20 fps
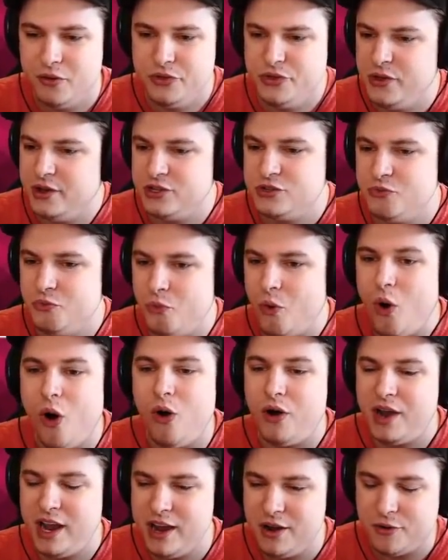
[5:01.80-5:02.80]
Does
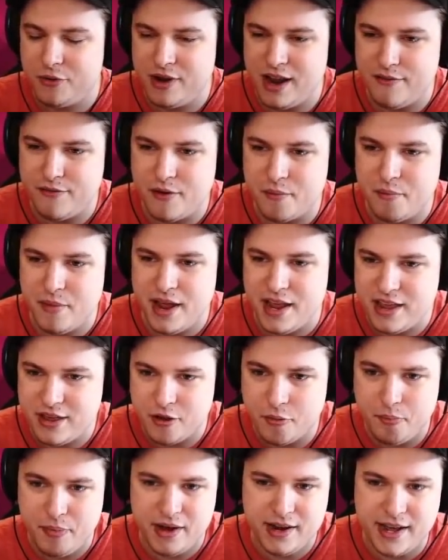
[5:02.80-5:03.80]
walking or whatever make
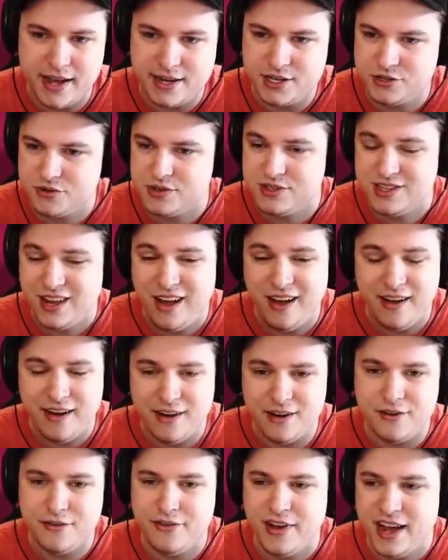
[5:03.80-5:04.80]
your pet extra
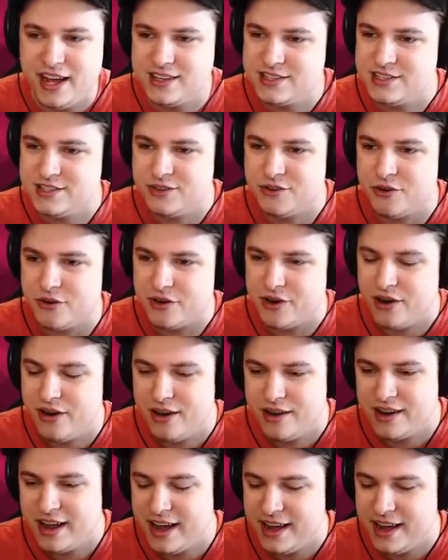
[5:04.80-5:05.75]
tired faster or not?